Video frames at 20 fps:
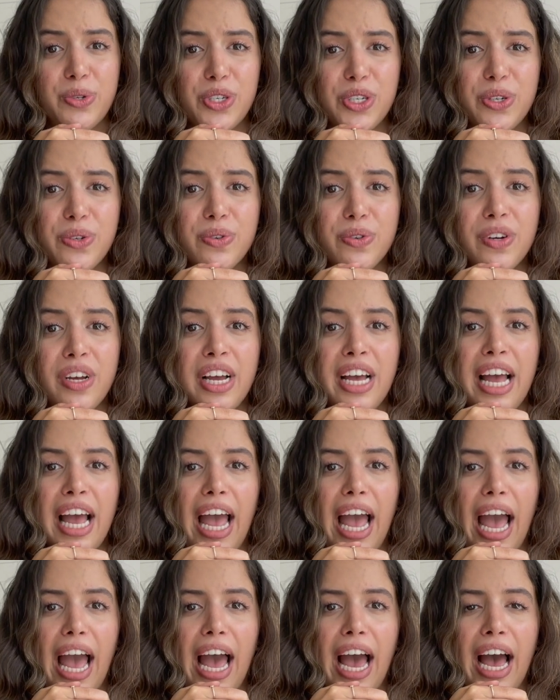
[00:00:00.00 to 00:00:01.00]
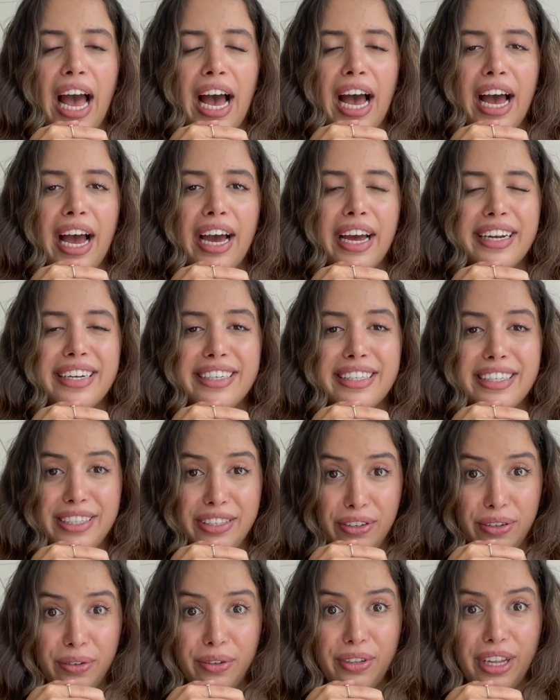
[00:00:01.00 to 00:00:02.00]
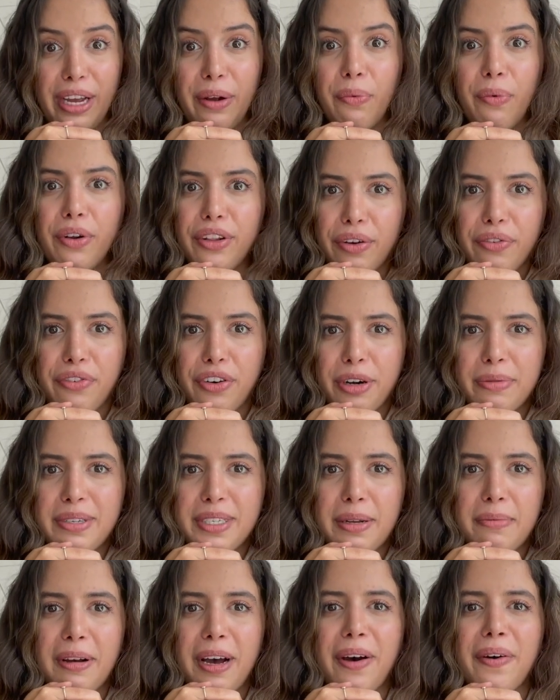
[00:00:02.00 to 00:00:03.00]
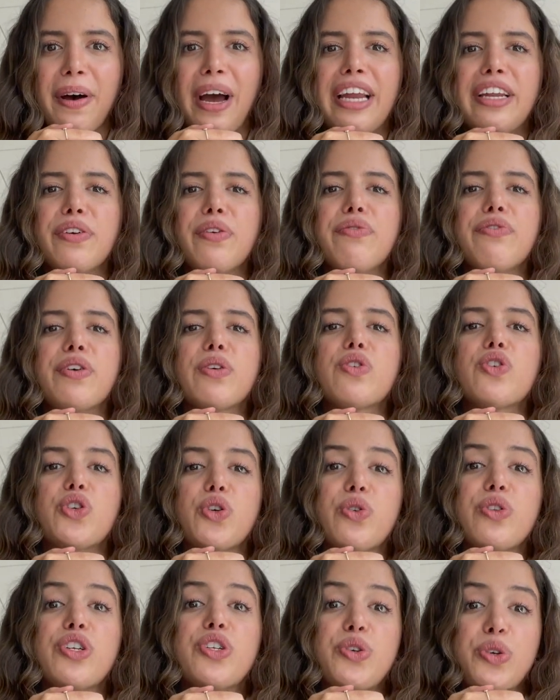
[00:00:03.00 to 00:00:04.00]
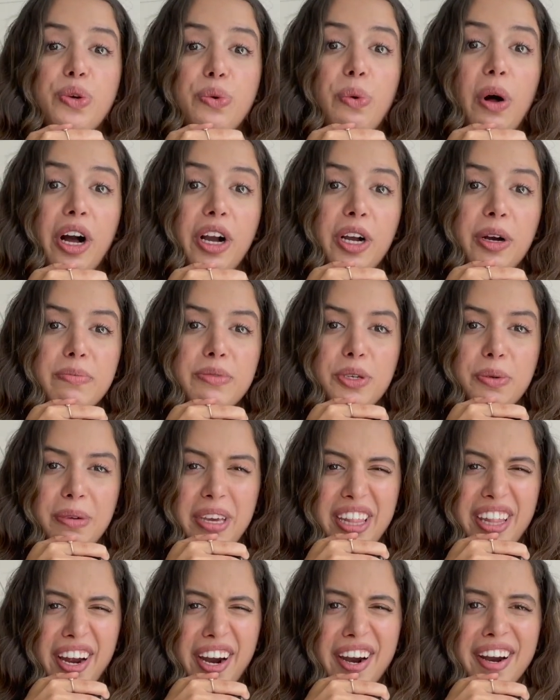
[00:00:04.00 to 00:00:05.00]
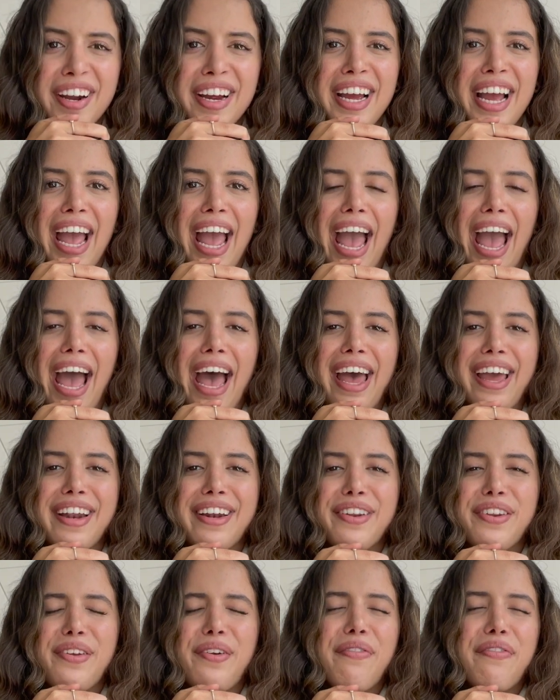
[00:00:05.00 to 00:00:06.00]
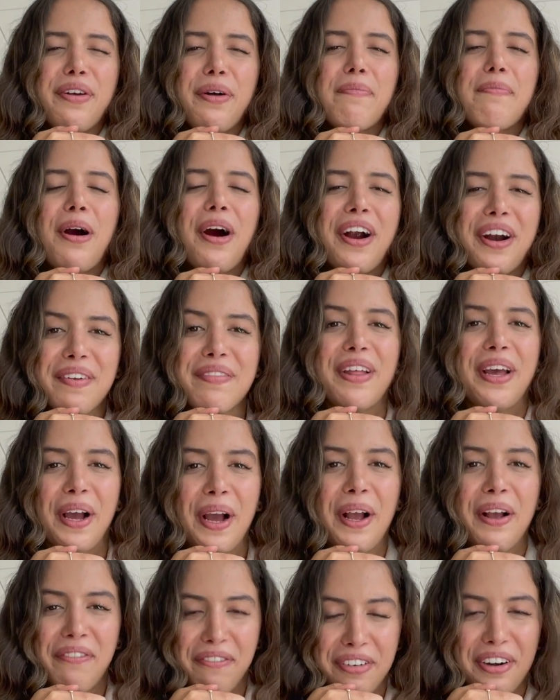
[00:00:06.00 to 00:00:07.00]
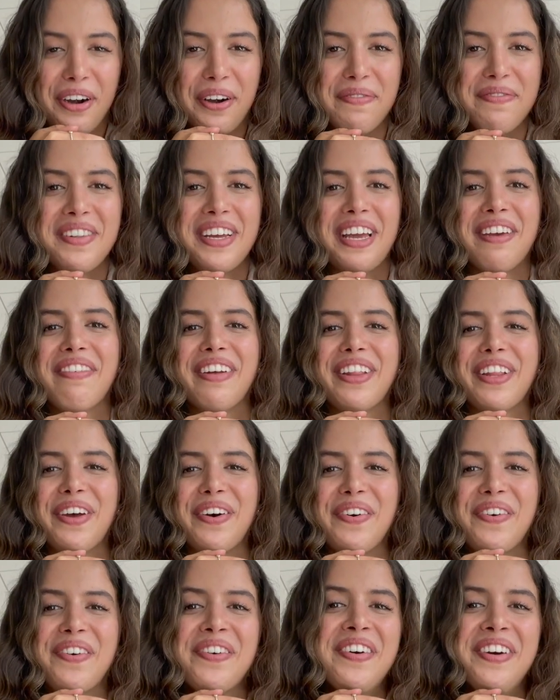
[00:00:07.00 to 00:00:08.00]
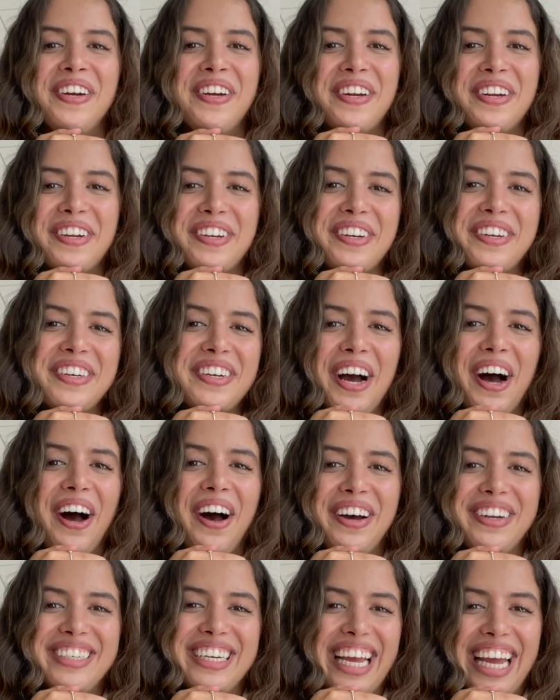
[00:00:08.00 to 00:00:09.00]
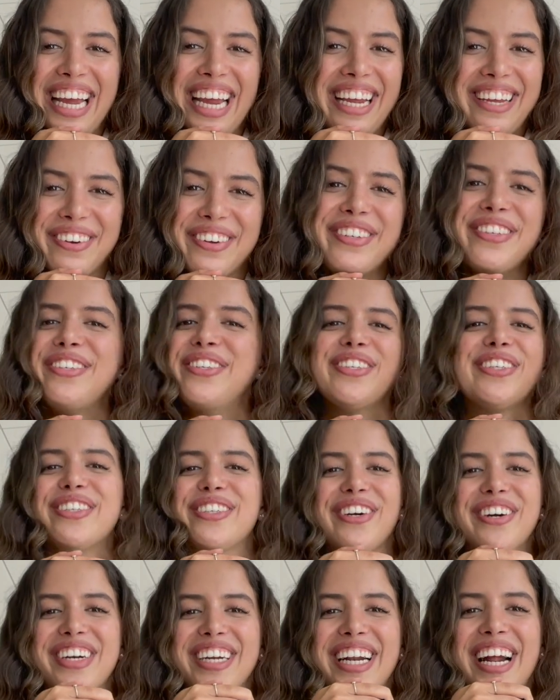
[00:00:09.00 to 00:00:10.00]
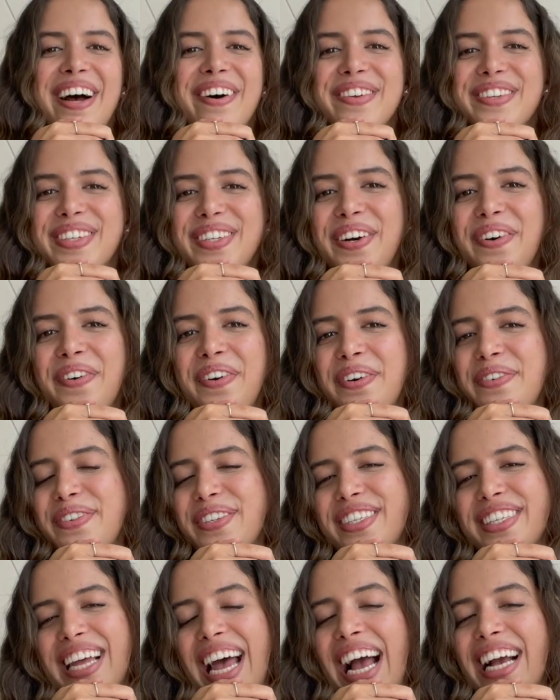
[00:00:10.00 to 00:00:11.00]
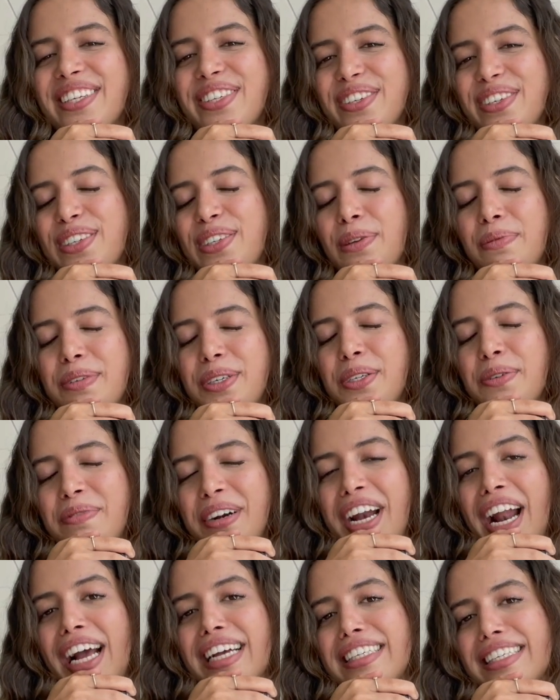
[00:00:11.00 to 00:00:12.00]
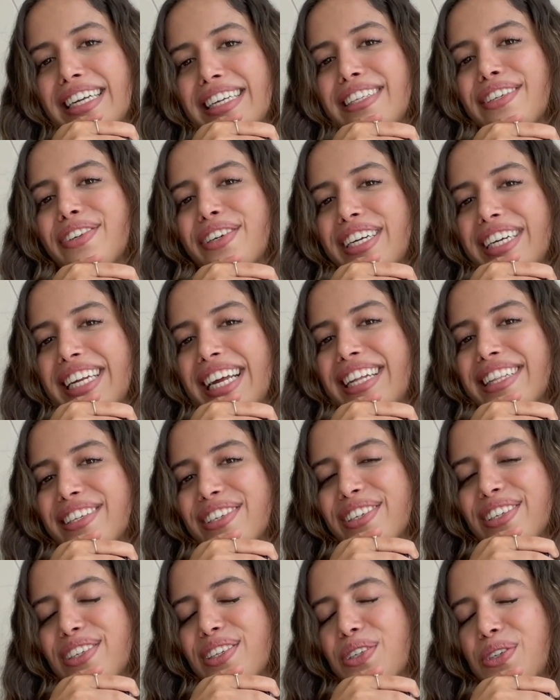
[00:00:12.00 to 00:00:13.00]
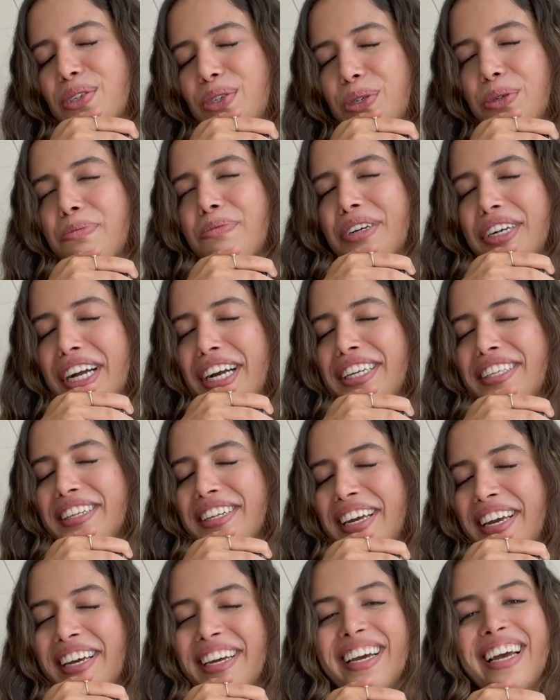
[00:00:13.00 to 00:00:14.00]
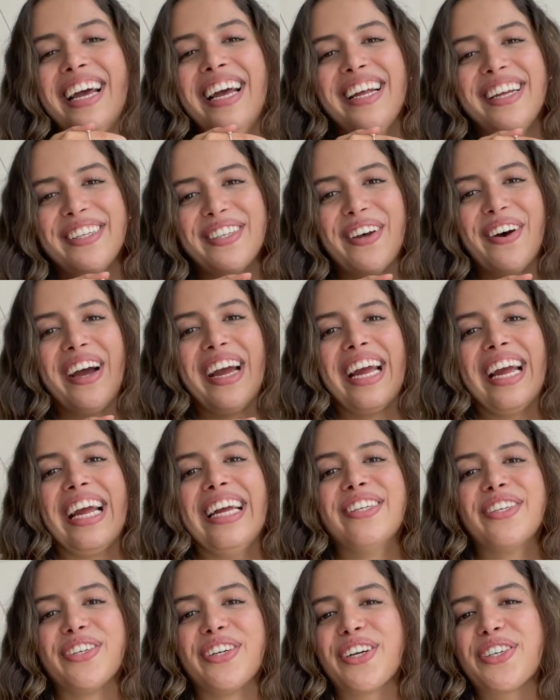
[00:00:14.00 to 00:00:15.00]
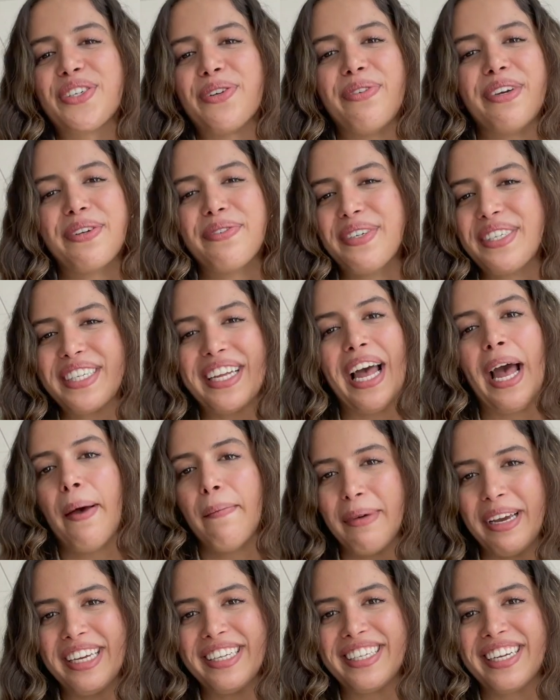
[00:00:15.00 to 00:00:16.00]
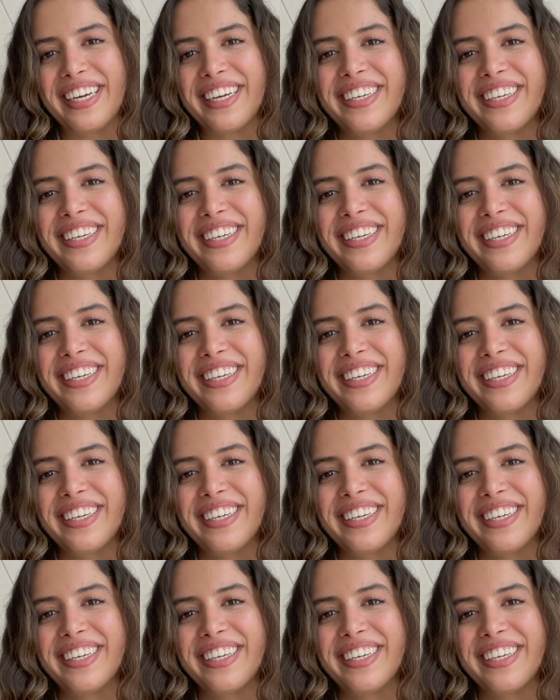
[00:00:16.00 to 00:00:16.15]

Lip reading: you and what the firm is about, and you feel truly welcome to be there, and you feel part of the firm even though you just started out. So it was actually super nice. They treat interns super nicely. So introduction week was amazing.